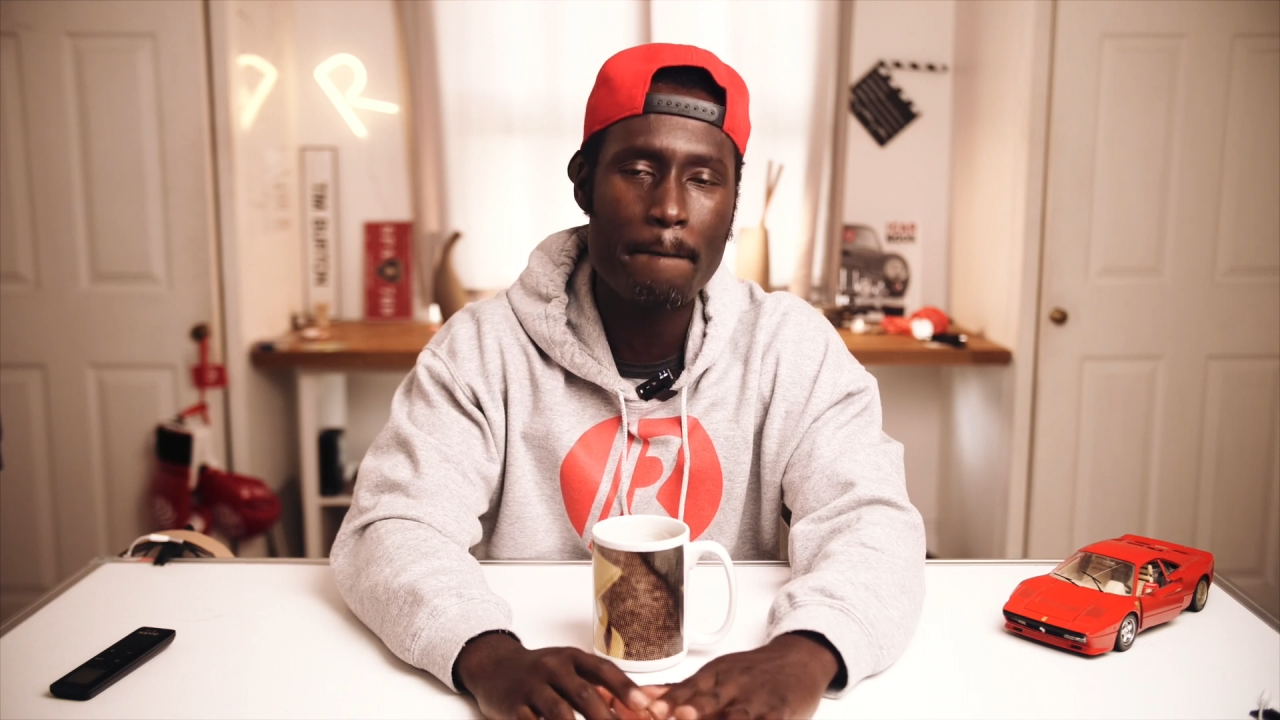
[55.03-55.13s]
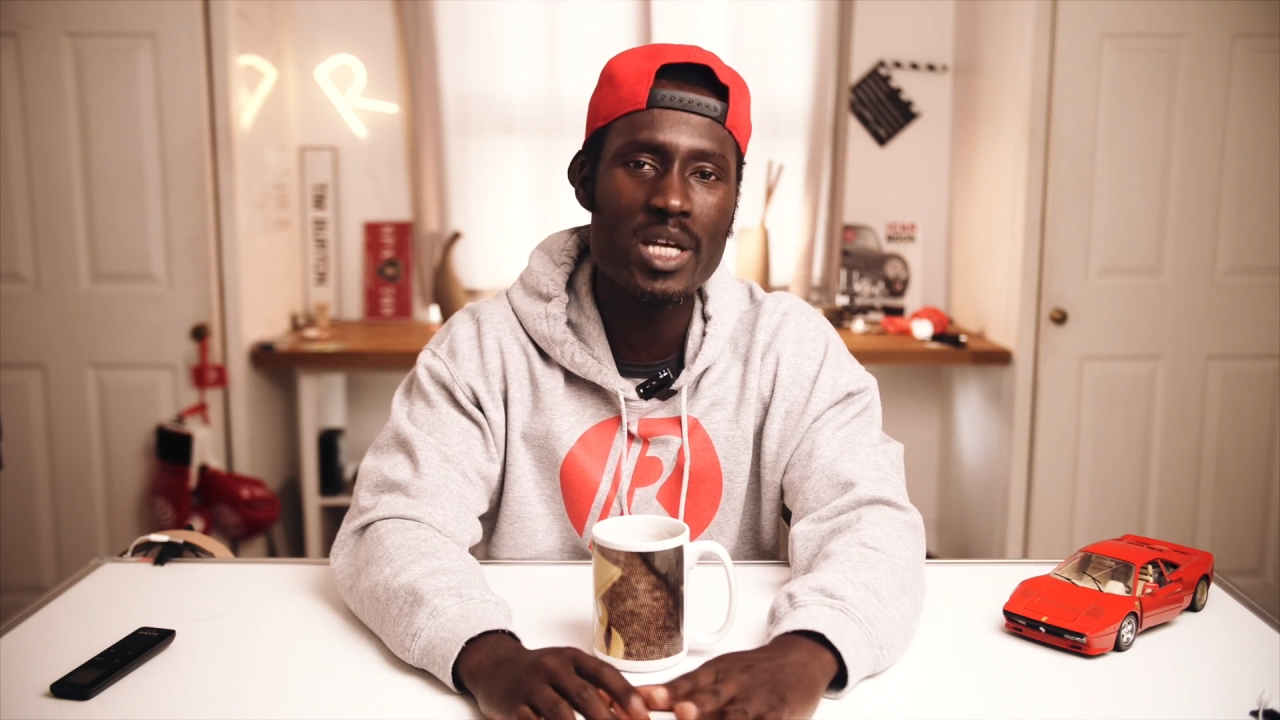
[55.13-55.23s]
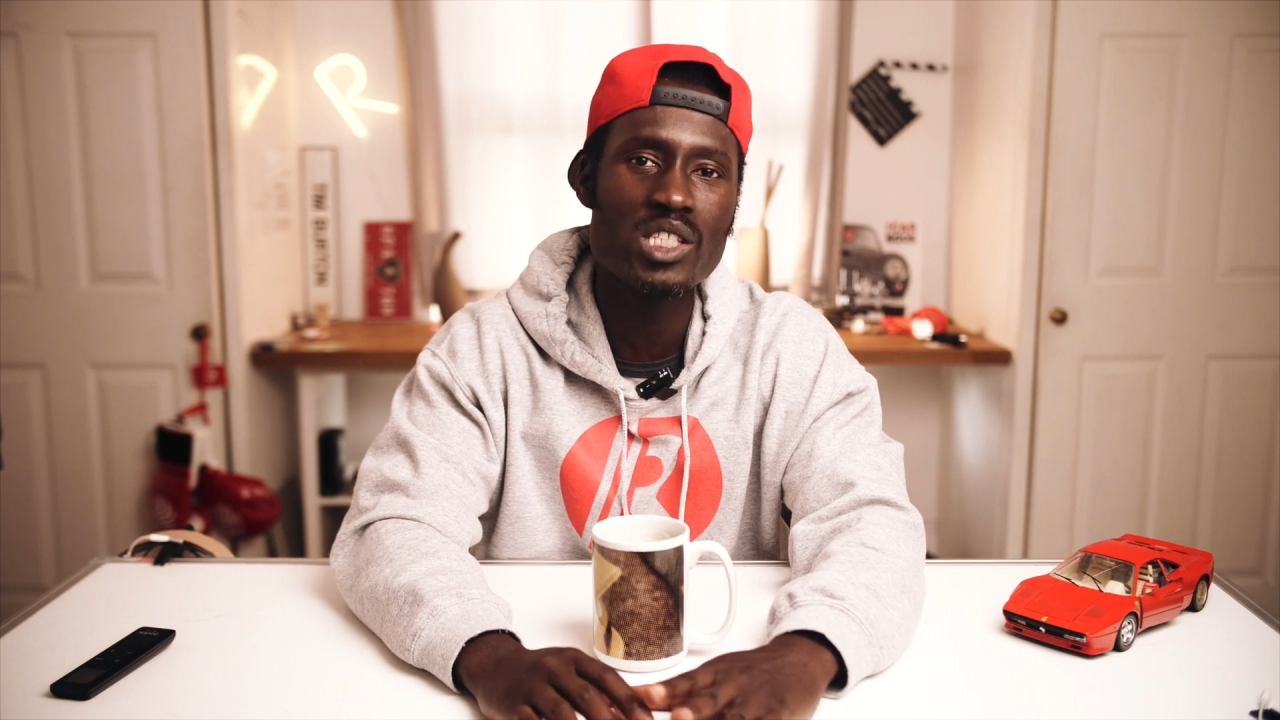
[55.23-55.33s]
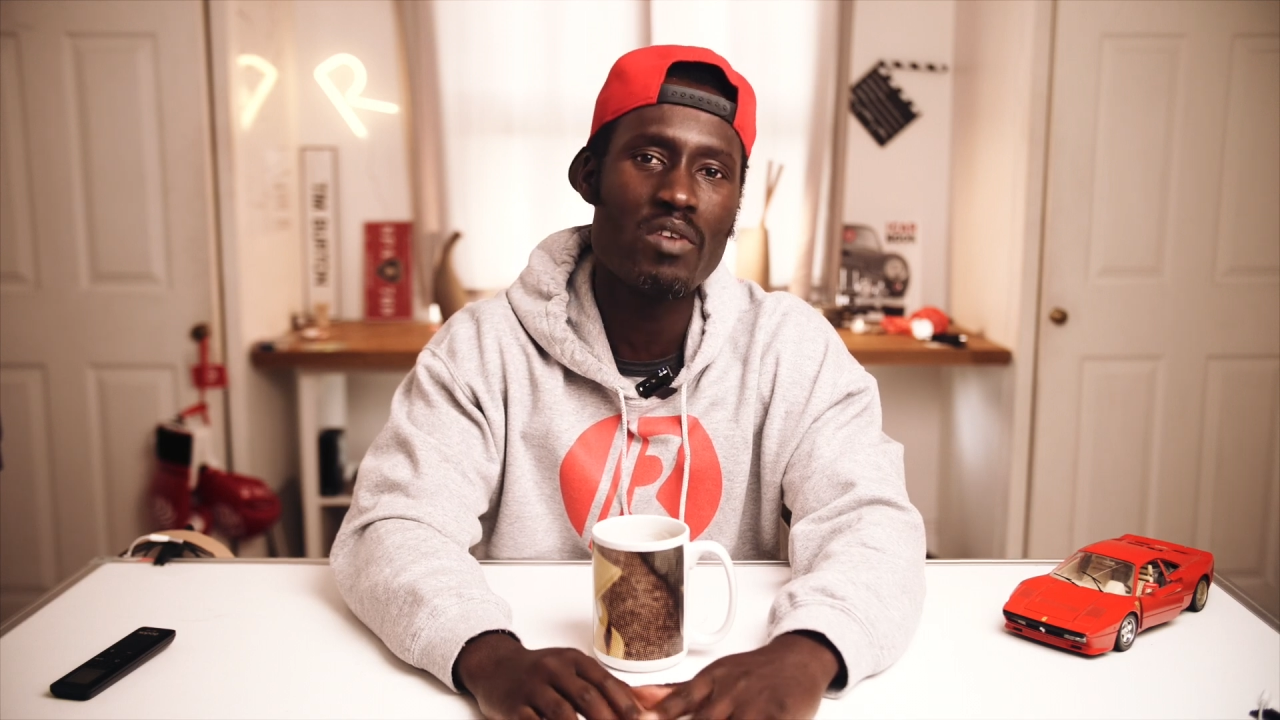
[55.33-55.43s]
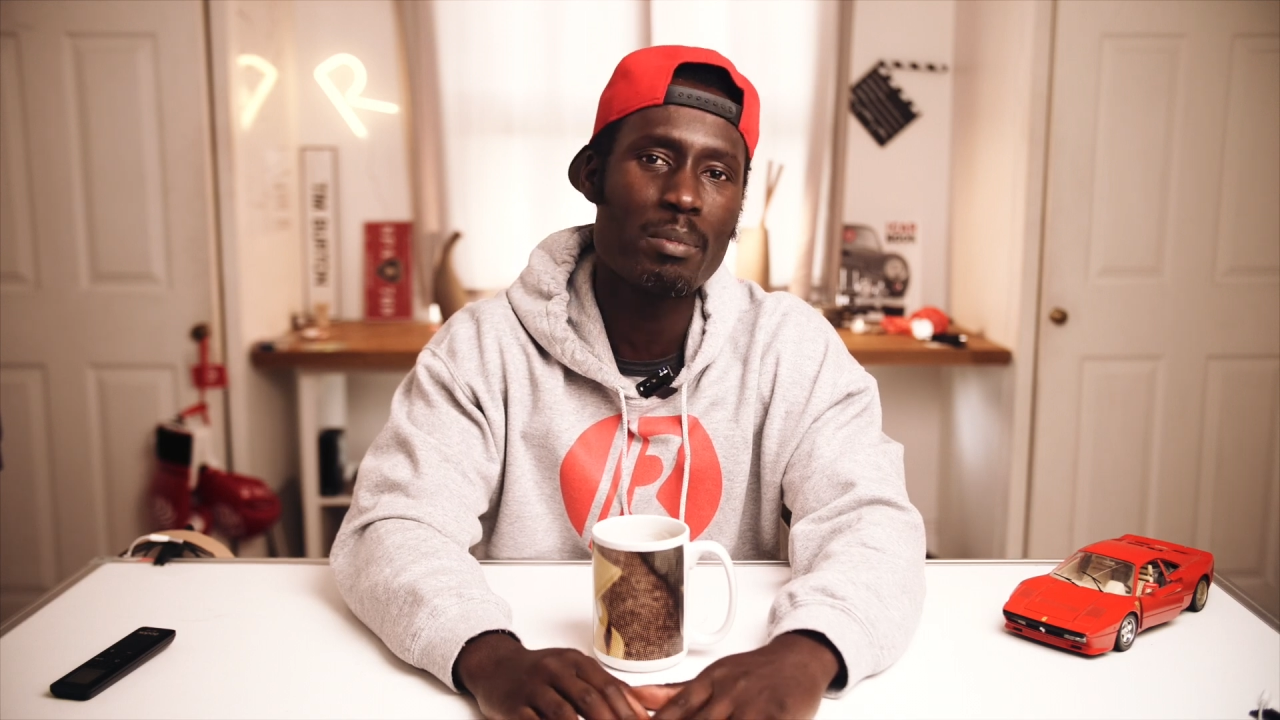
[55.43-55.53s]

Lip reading: beast of a